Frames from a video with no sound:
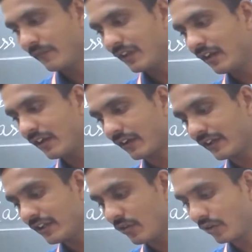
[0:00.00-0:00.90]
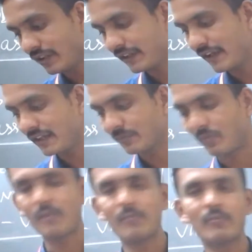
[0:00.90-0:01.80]
I will recall the
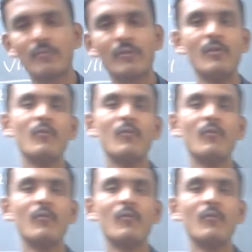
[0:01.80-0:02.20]
eighth problem.